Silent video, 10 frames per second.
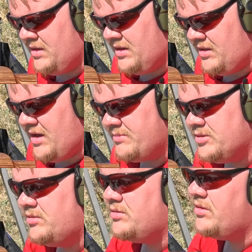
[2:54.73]
The
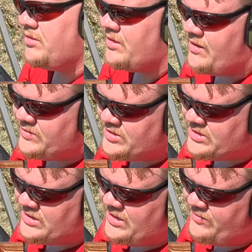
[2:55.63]
optical chronograph is
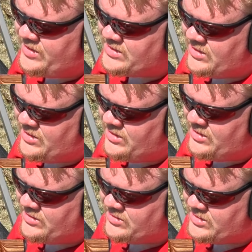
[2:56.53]
just giving us
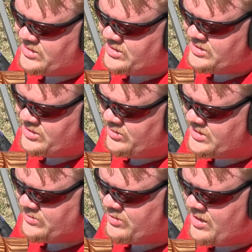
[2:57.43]
all sorts
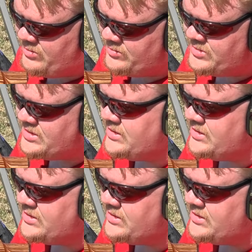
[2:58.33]
of problems.